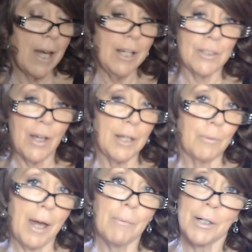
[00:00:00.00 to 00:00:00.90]
So
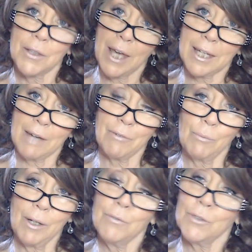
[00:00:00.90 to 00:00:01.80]
anyway, I want to thank
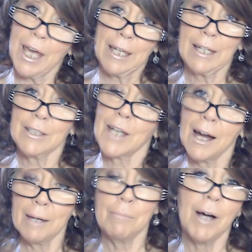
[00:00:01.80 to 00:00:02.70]
everyone for taking
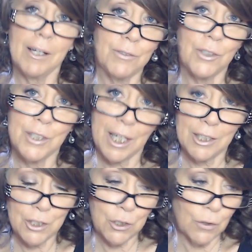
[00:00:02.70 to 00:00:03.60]
time out of your day
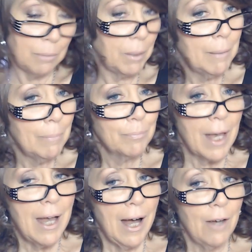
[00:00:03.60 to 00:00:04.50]
to join me.
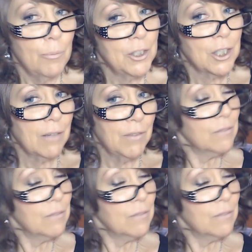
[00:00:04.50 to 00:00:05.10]
I hope that you give this